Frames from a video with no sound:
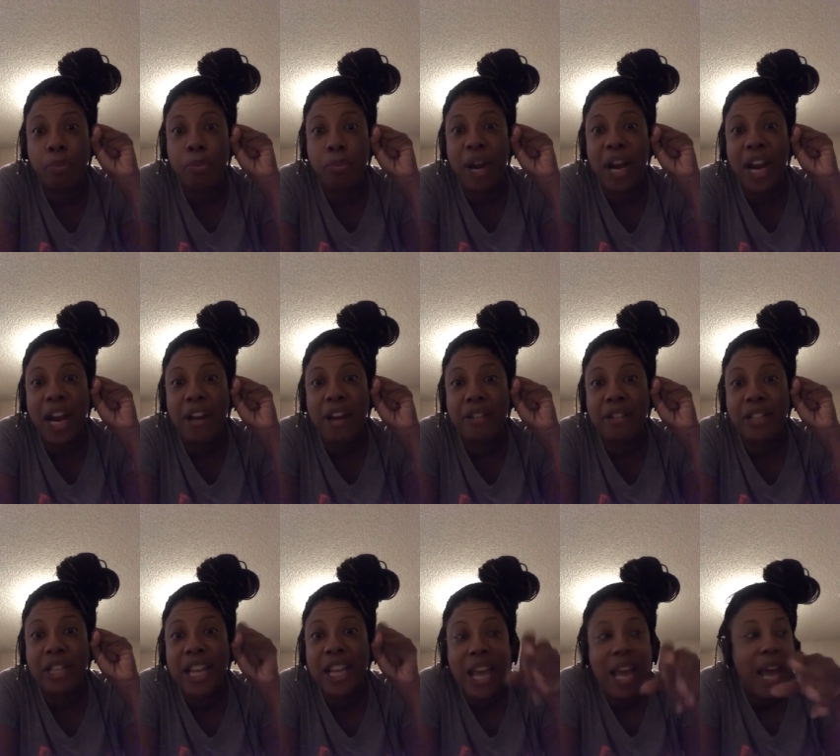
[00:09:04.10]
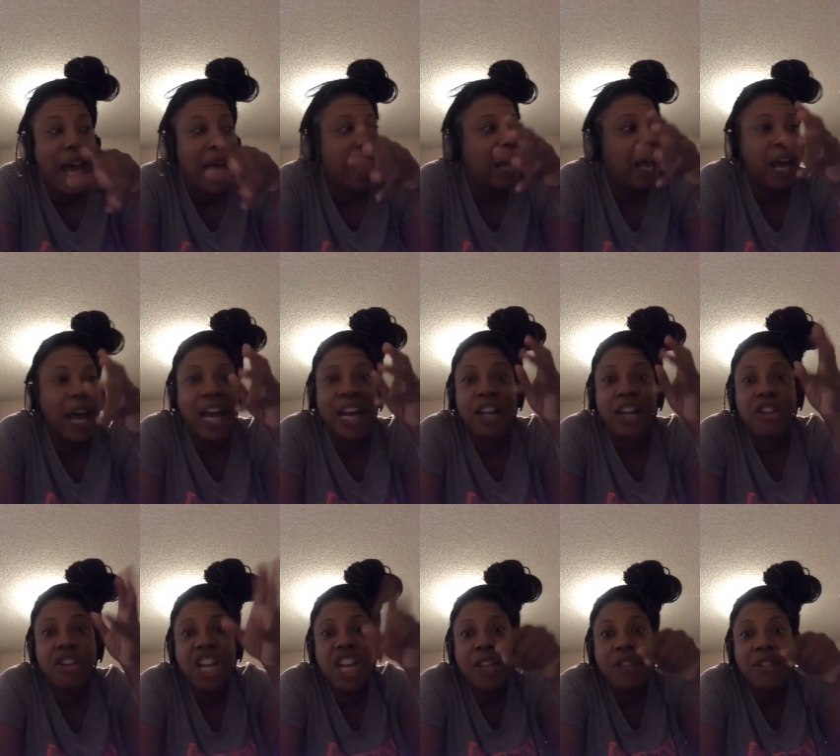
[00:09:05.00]
prayers. I done
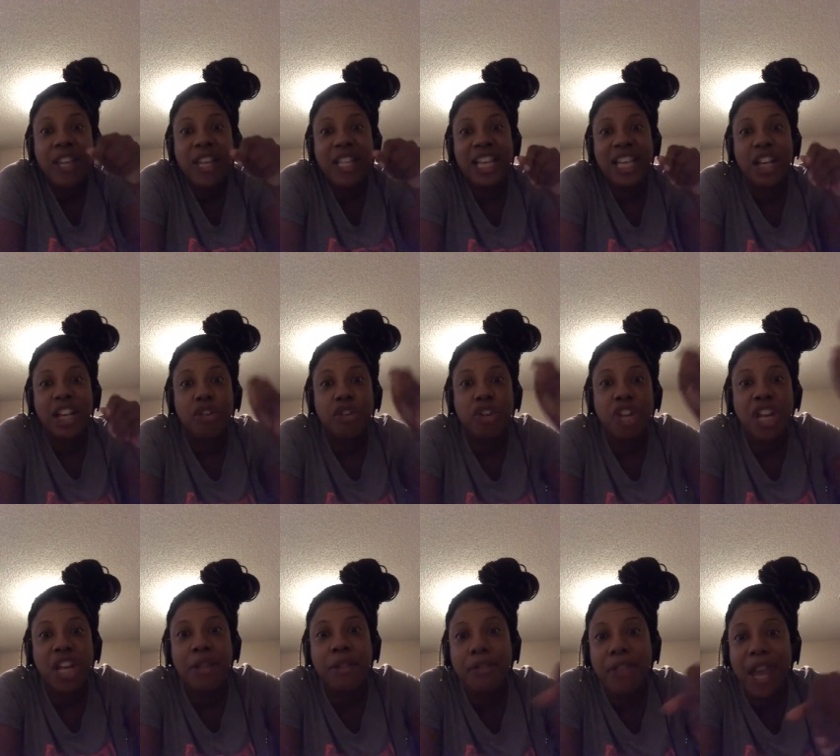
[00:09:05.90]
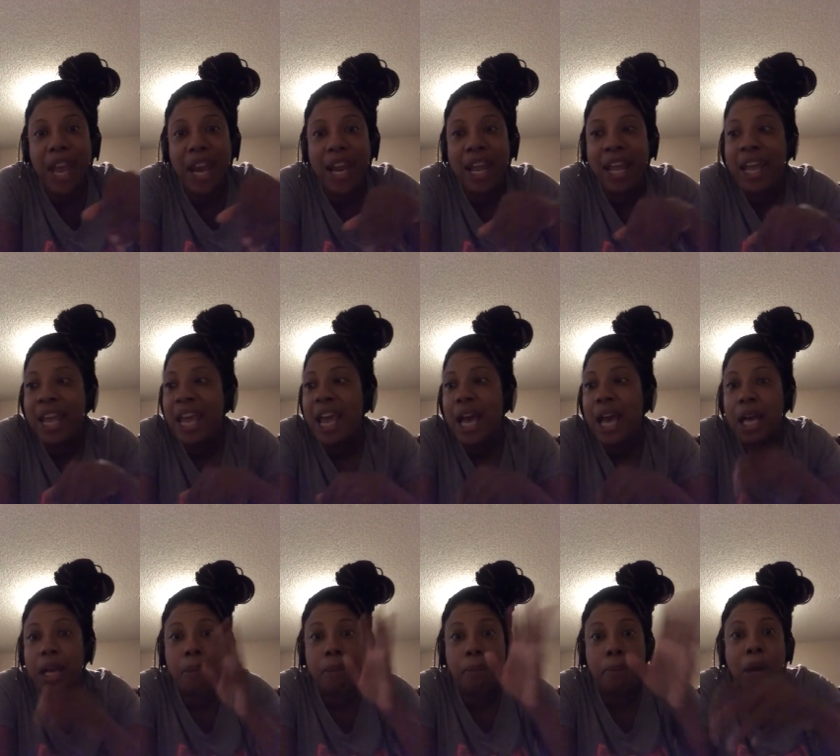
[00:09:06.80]
did this. I done did that.
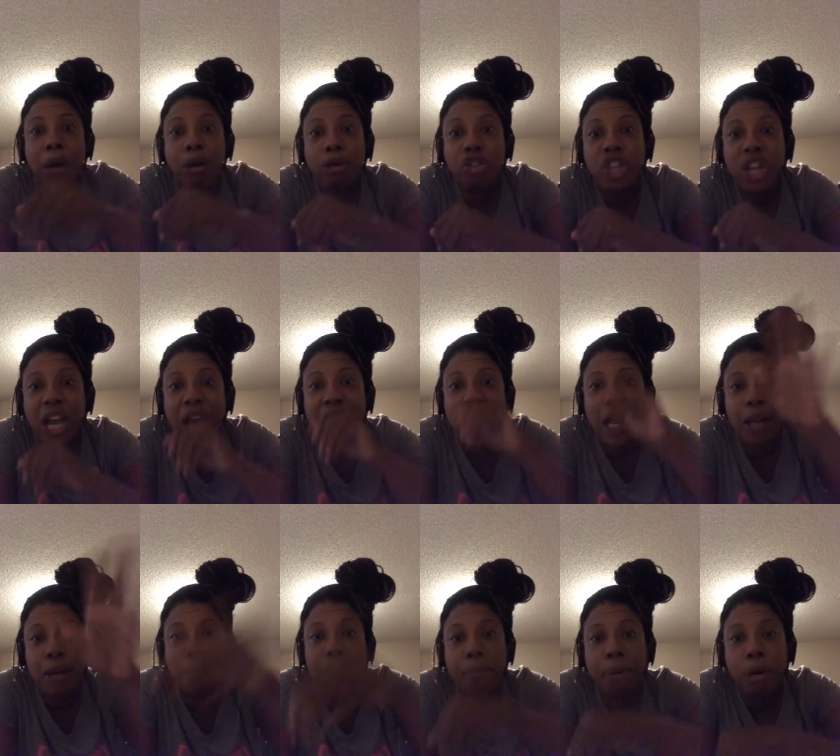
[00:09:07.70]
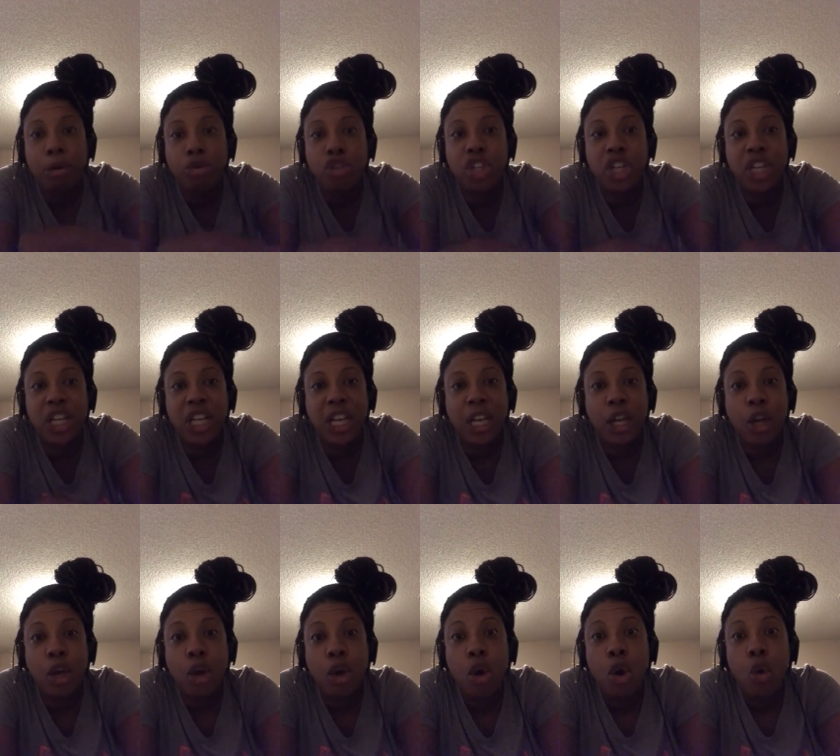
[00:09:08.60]
I done brought you out. I done brought you in.
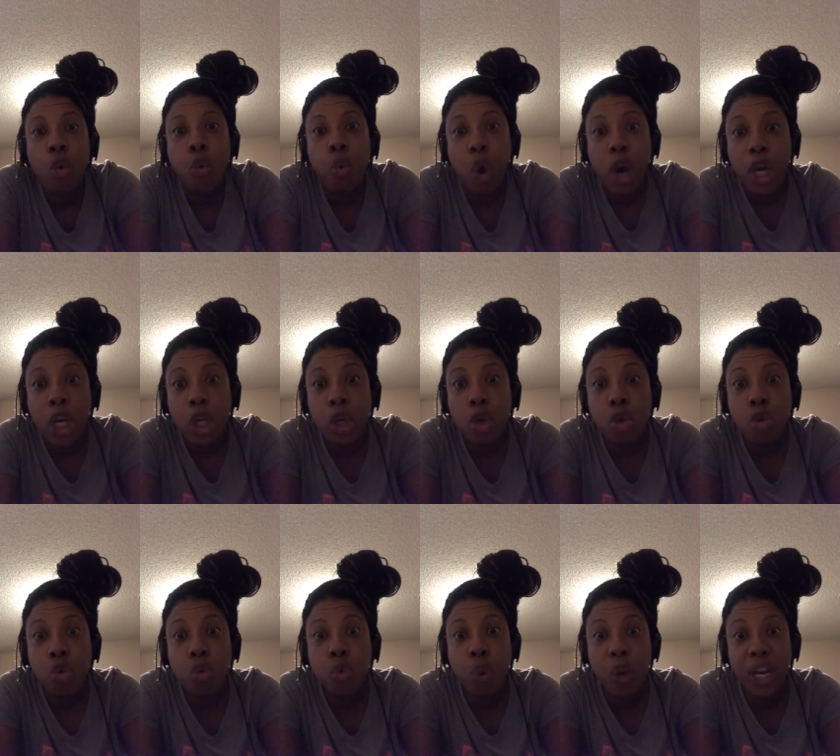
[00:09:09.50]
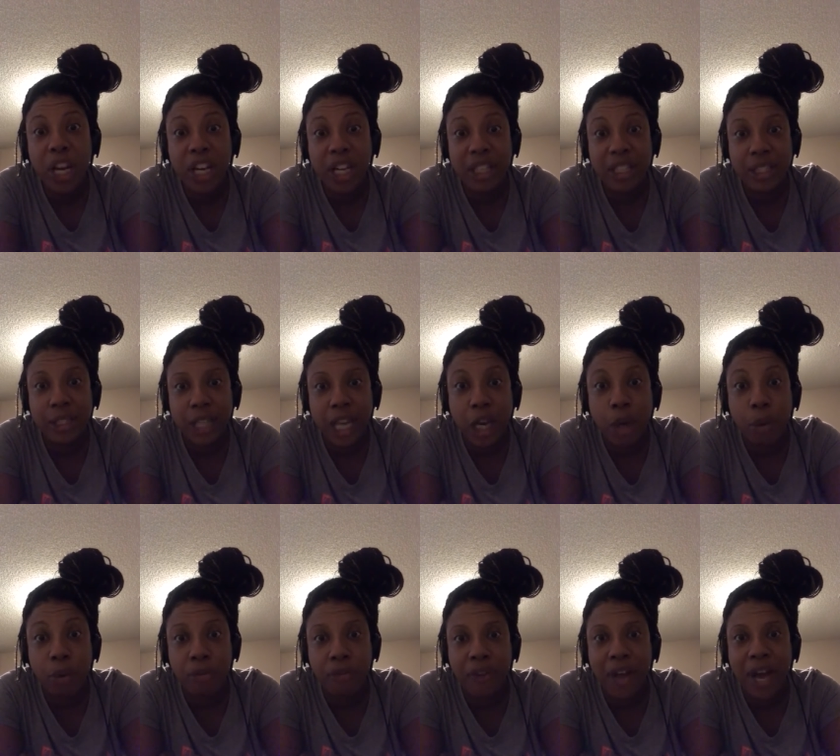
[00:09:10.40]
What are you willing to
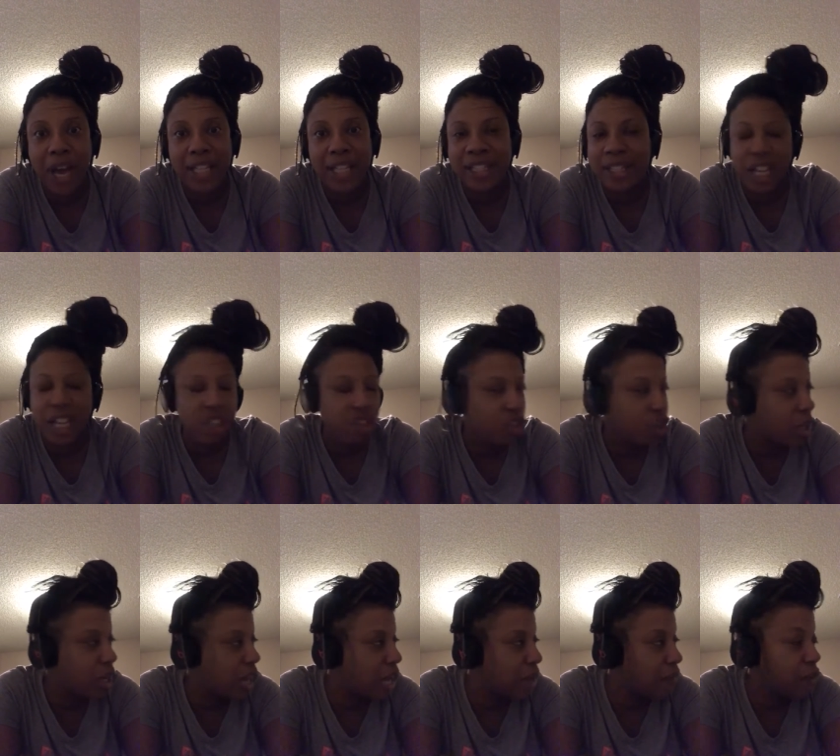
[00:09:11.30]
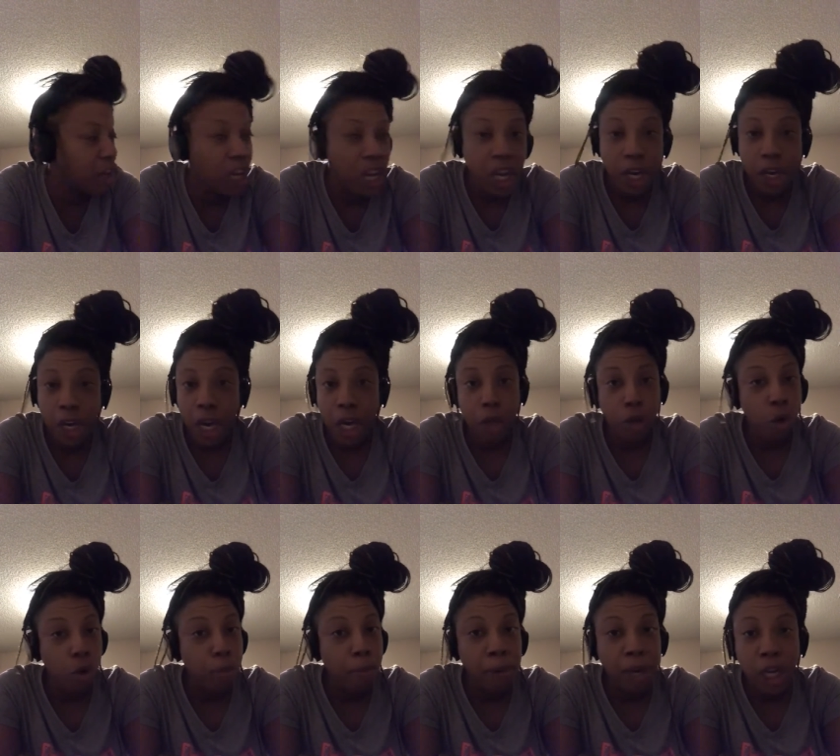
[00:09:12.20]
sacrifice? Not your life. Not
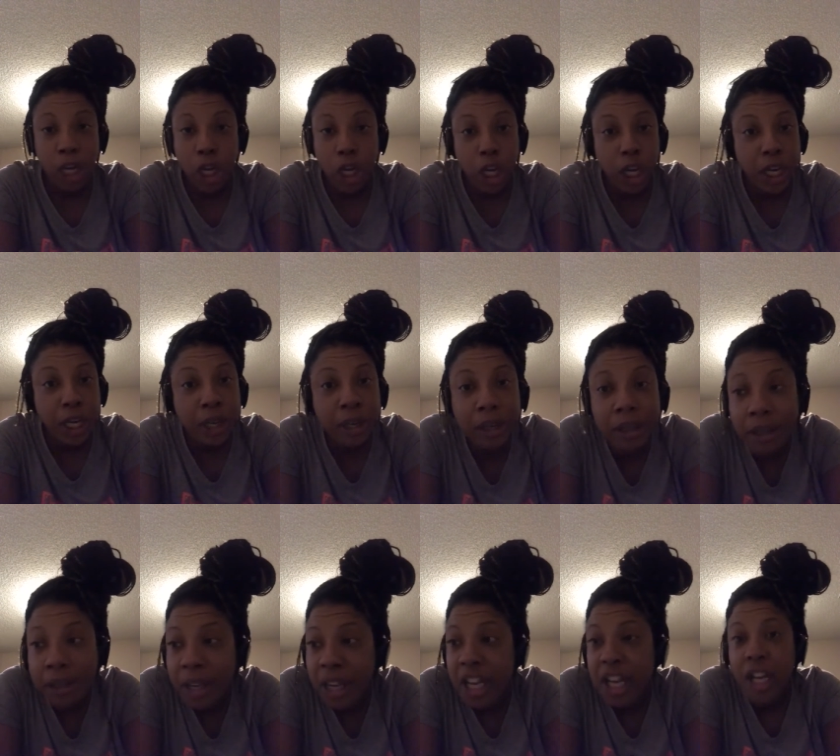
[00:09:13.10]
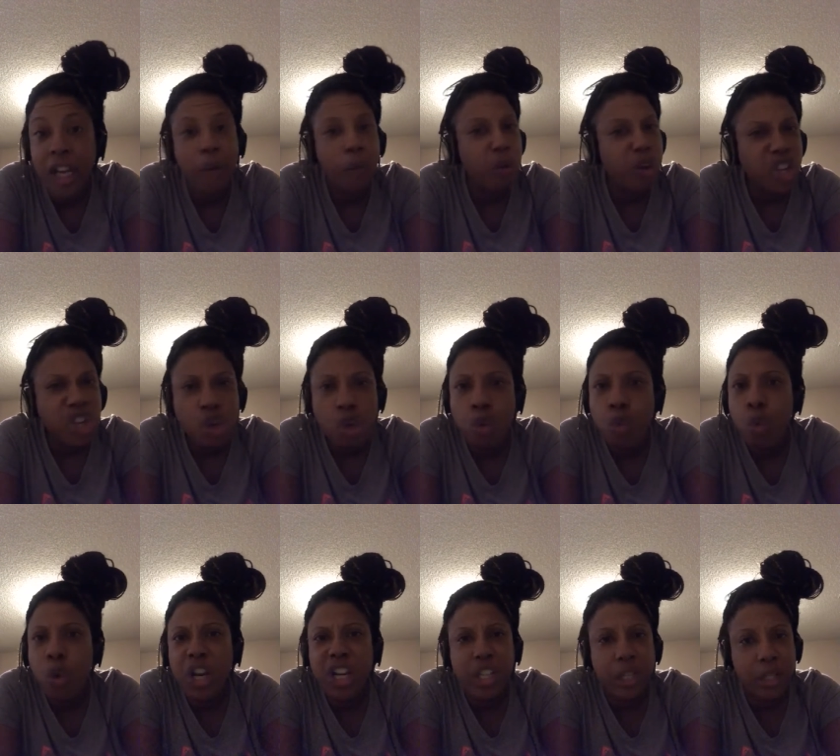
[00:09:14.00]
no blood. What are you
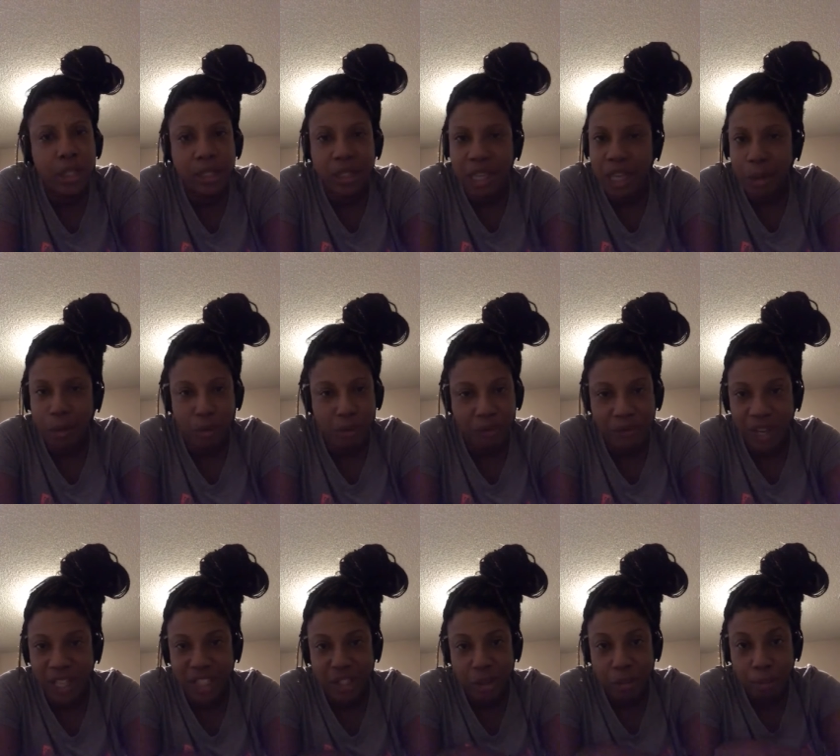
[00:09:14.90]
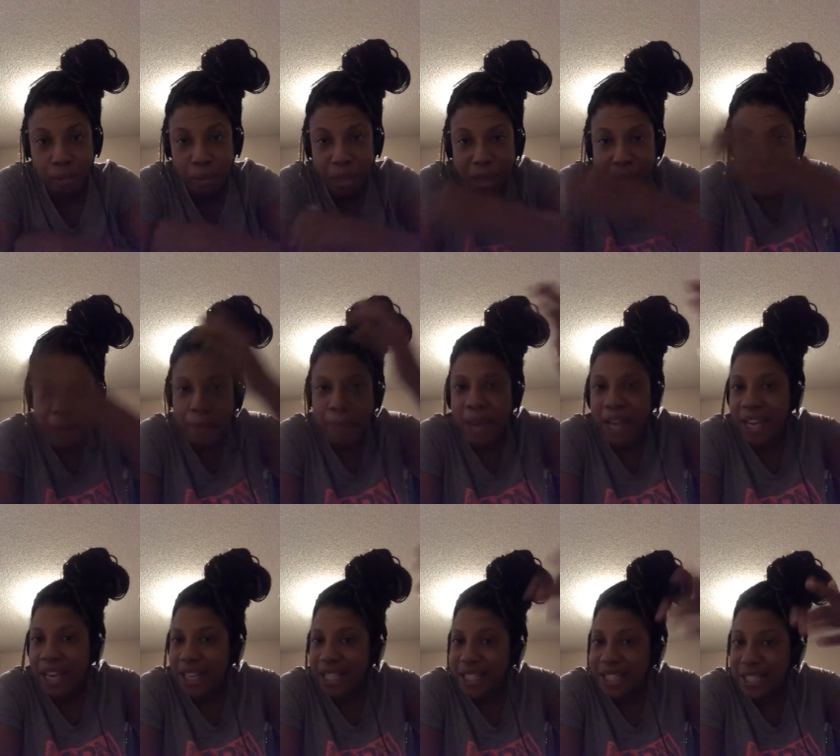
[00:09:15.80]
willing to sacrifice to bring me
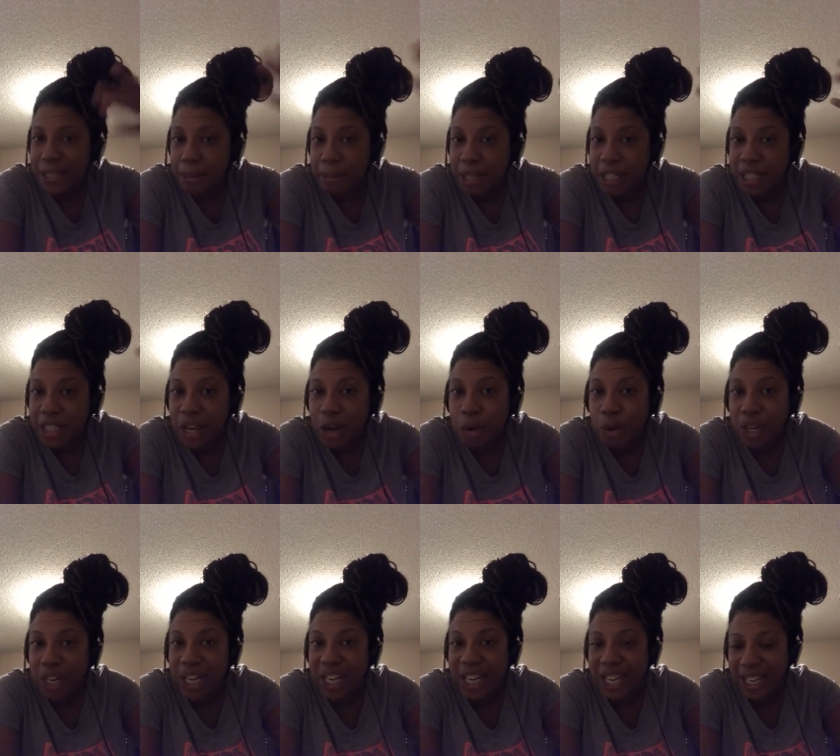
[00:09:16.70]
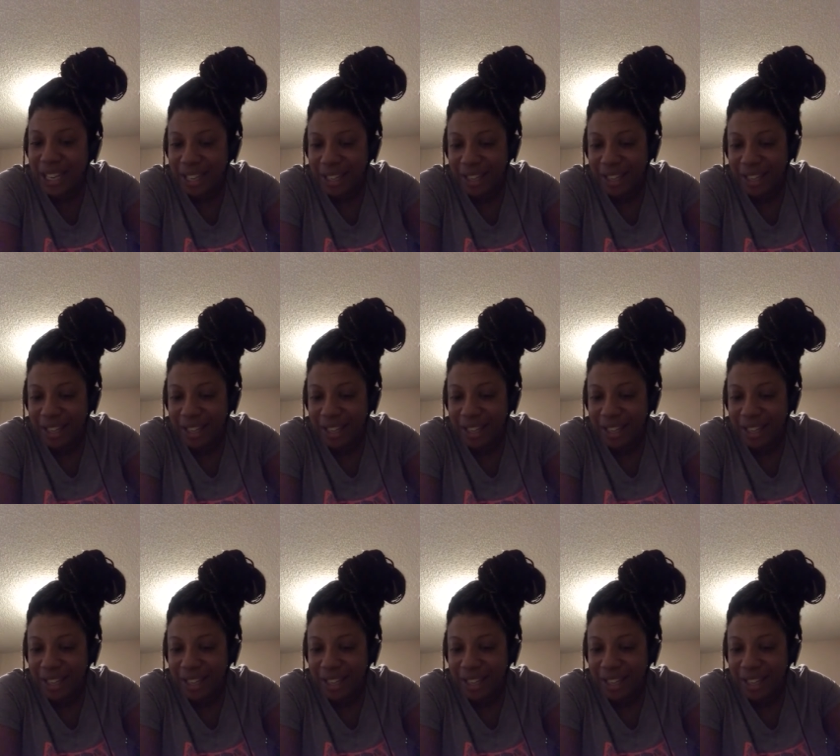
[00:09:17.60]
back and see me totally?